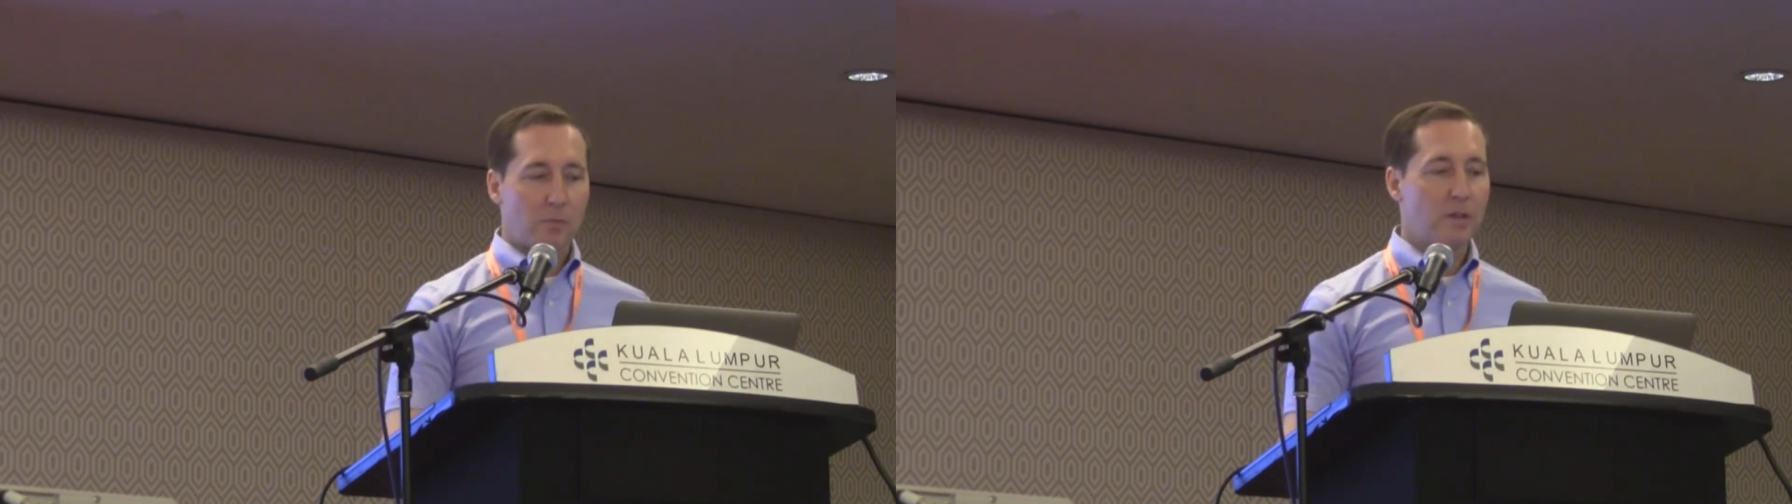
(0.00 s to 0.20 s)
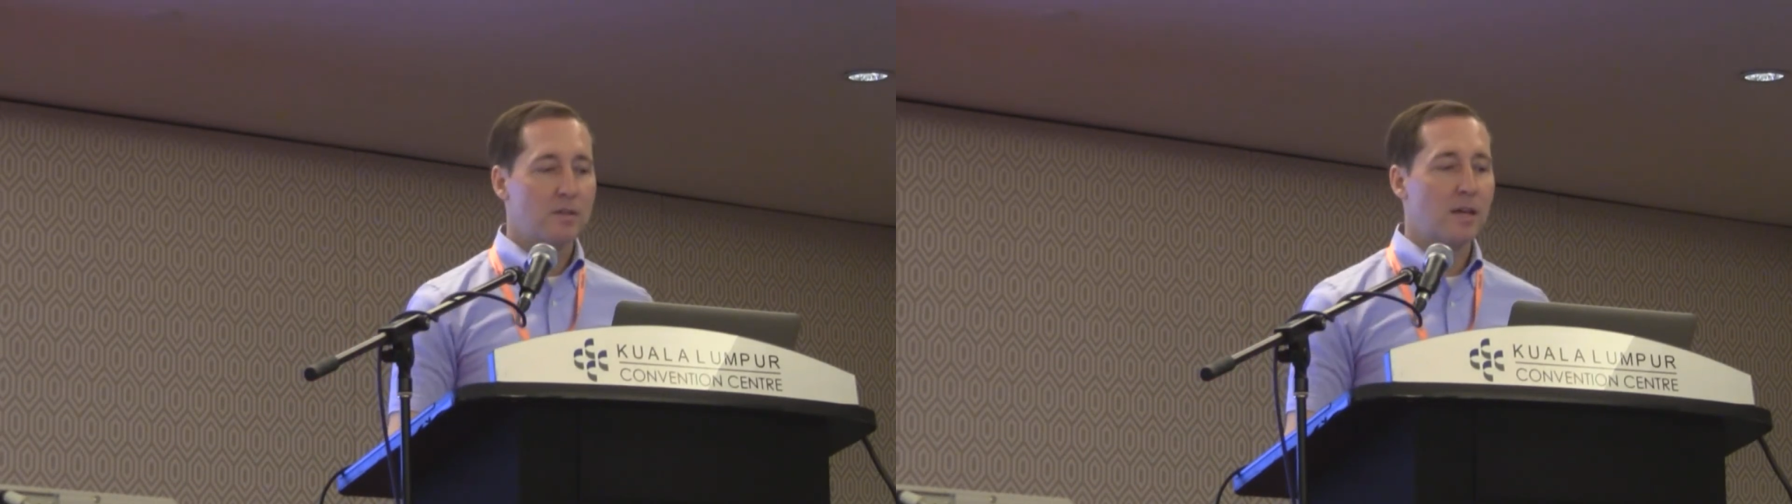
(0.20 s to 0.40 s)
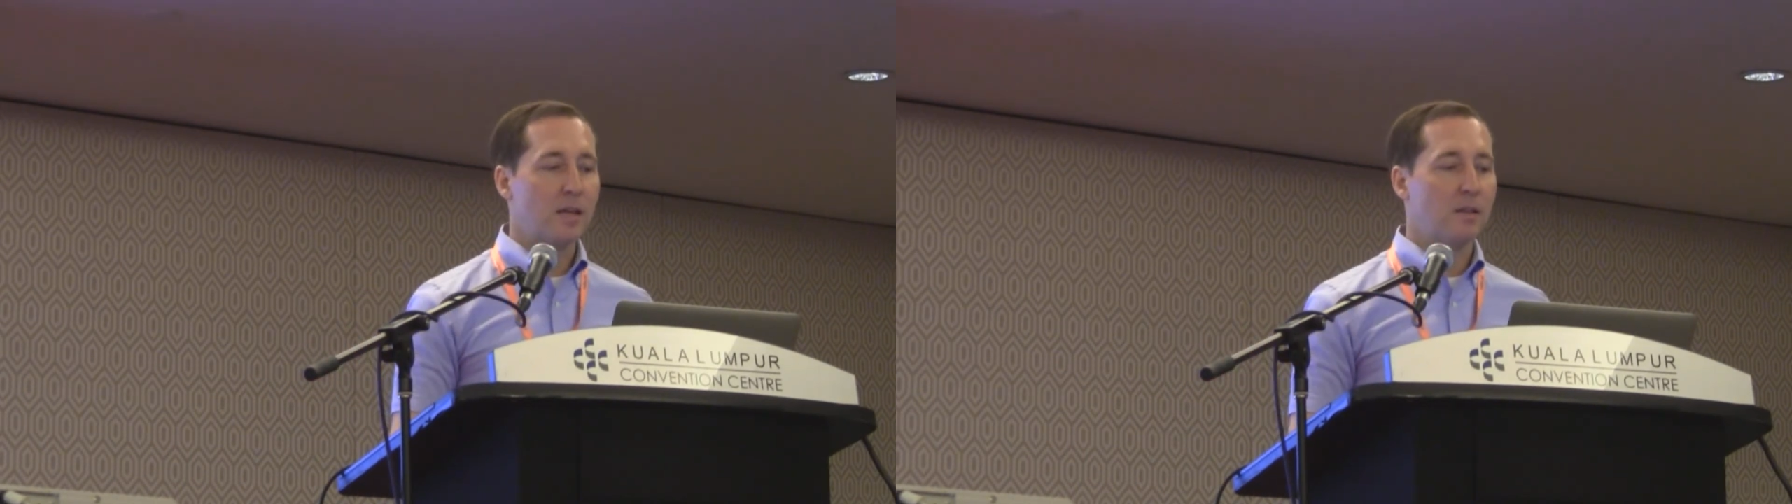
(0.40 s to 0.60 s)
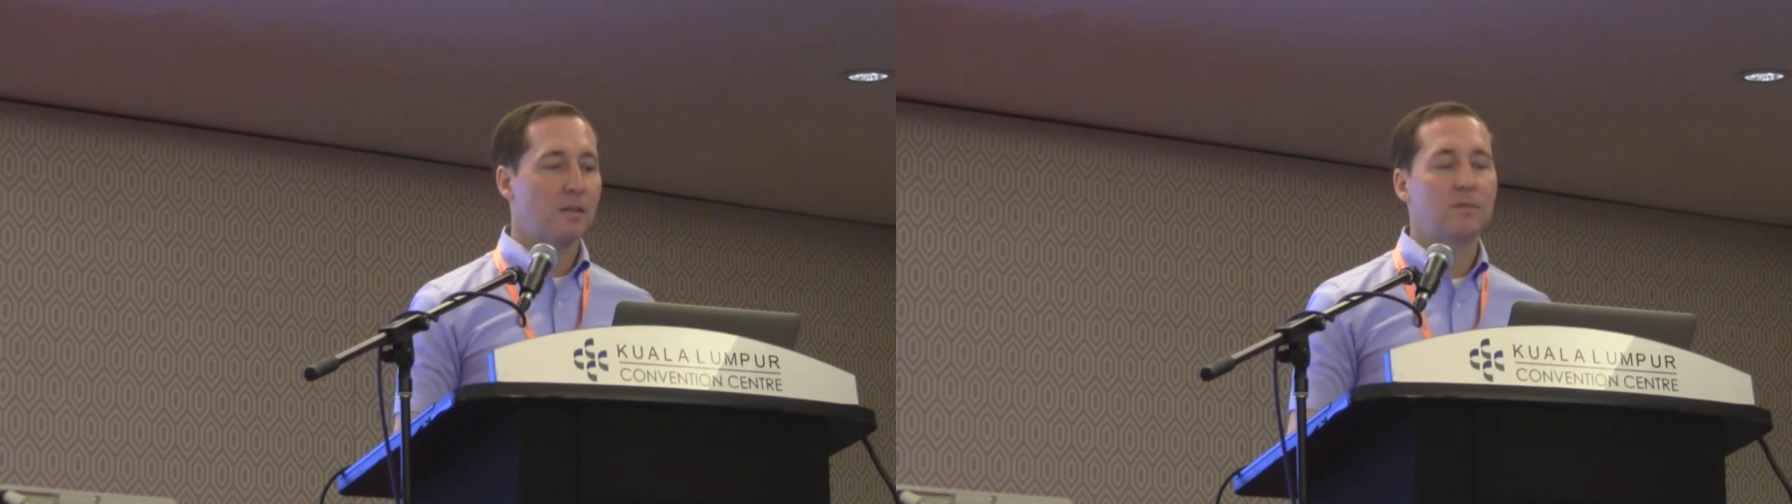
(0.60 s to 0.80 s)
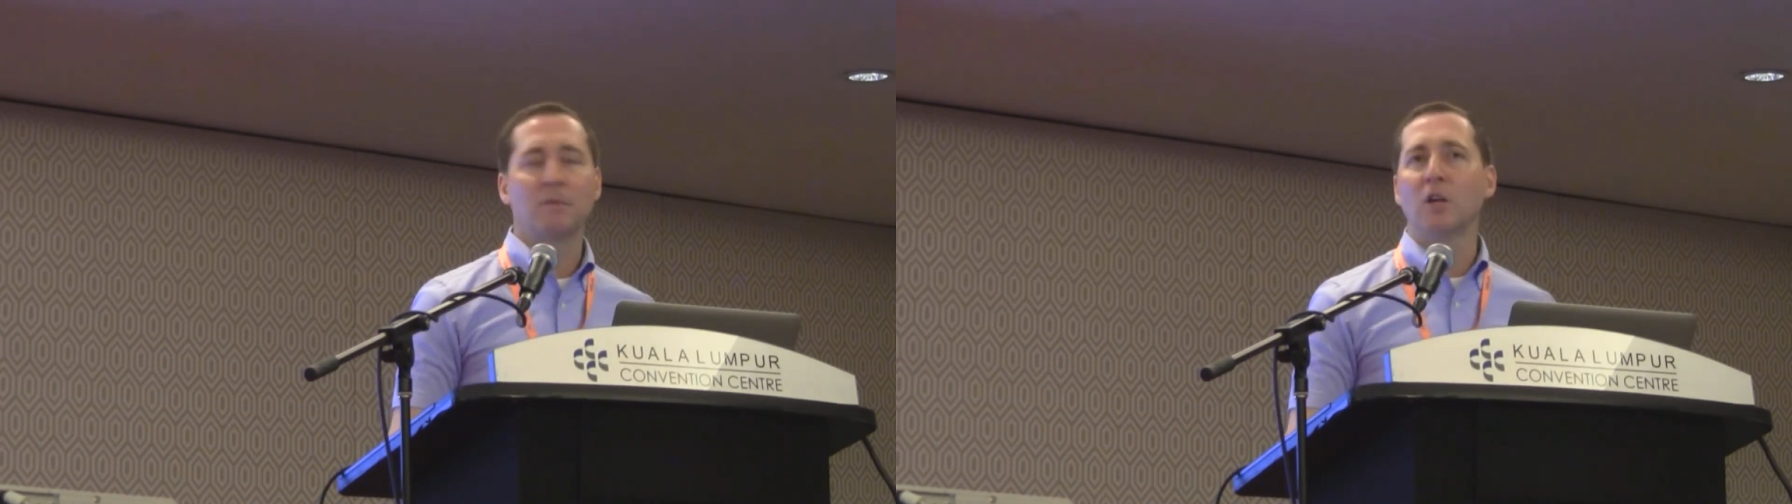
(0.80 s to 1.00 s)
we can say
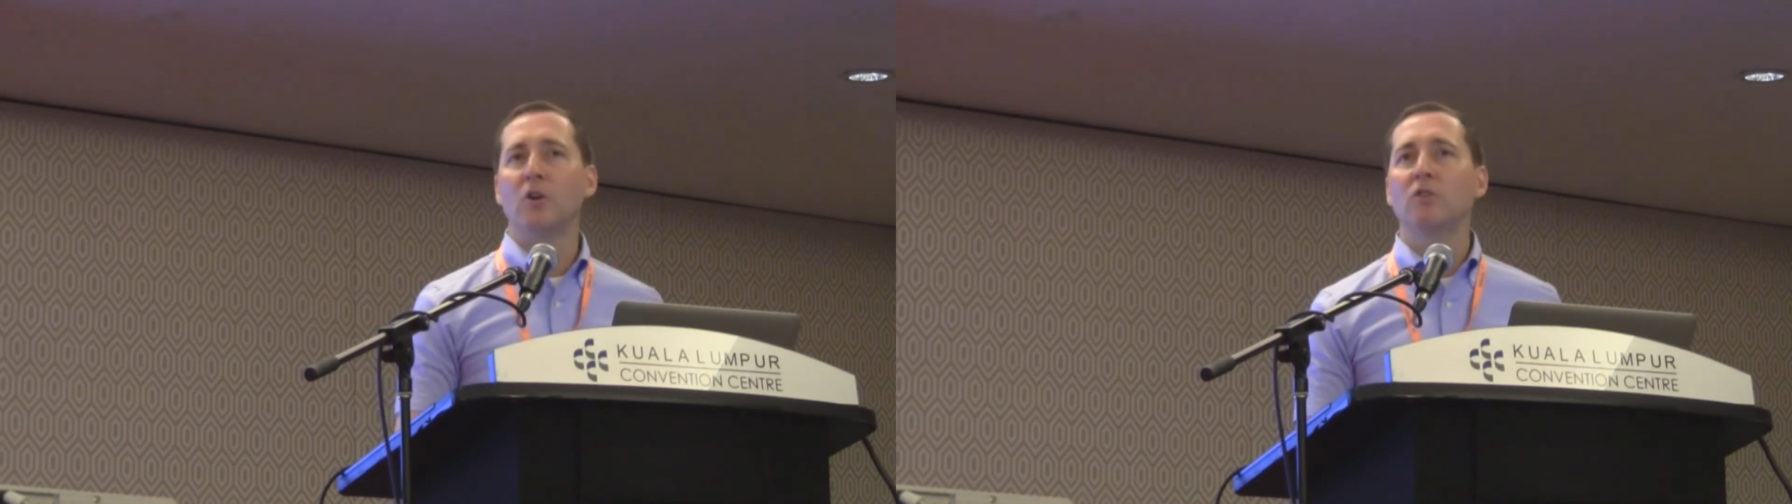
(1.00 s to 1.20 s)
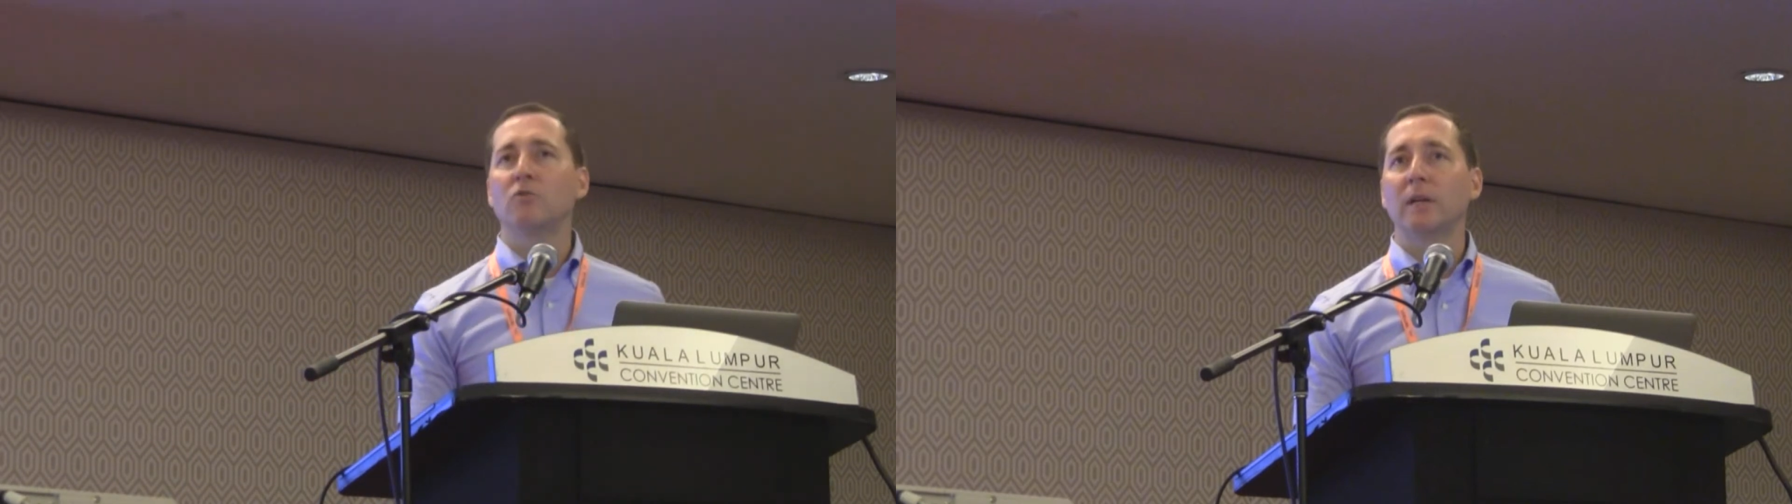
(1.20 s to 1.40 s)
that the learners